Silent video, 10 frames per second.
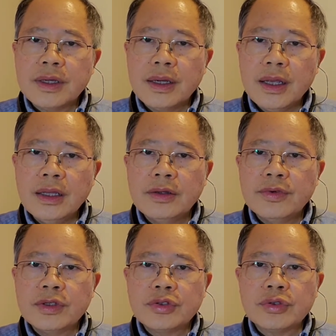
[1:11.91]

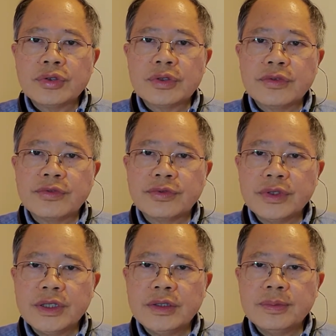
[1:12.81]
individuals
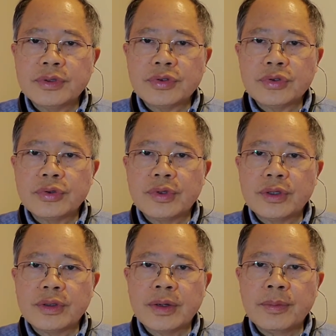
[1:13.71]
freely pursue
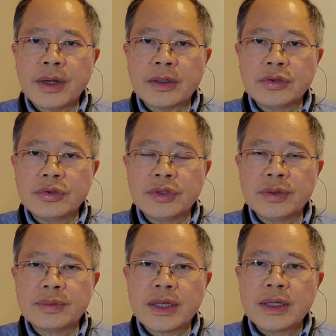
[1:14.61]
their American
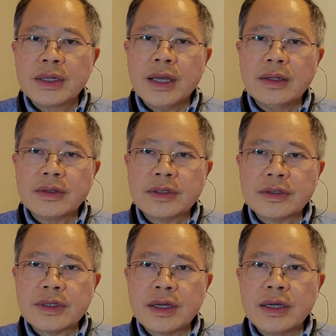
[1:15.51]
dreams, and the
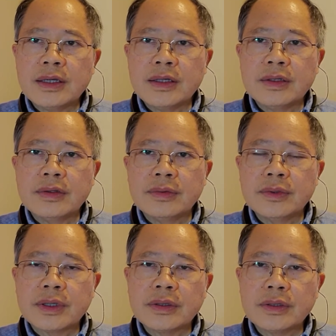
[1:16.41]
society will
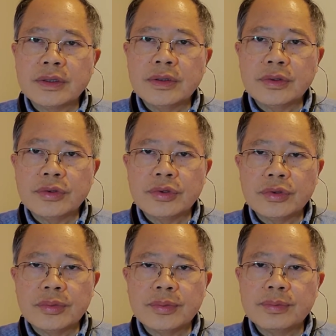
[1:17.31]
continue
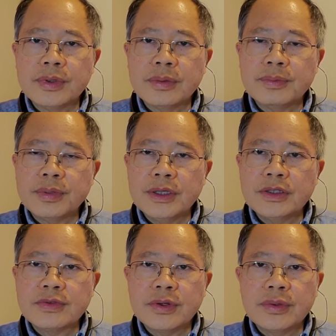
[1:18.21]
to be
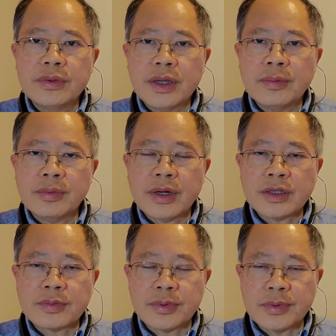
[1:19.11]
peaceful and
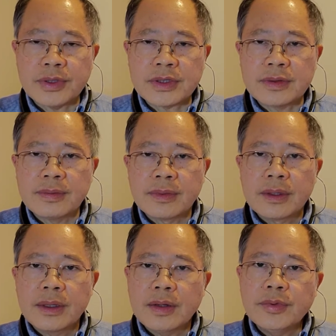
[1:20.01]
prosperous.
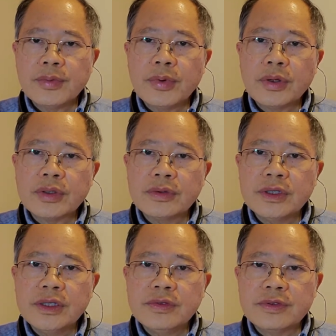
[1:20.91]
And we want to
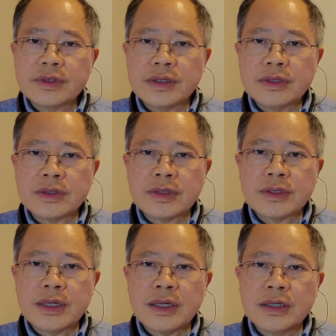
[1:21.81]
leave such a
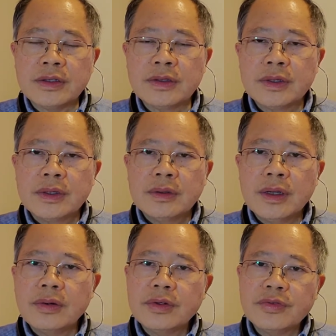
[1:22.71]
society
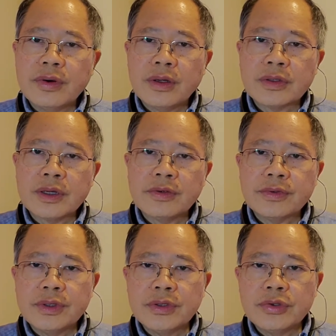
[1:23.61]
not only for ourselves to
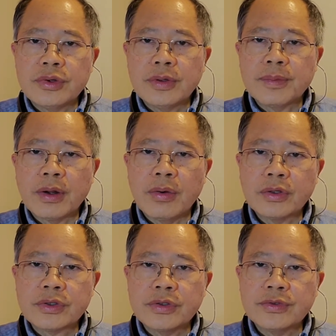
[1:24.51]
enjoy, but
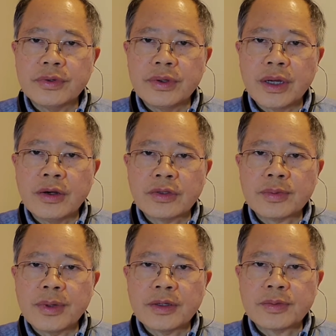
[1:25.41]
also for our
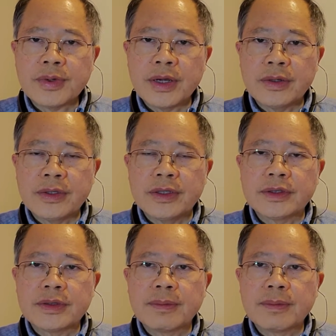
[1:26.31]
prosperities.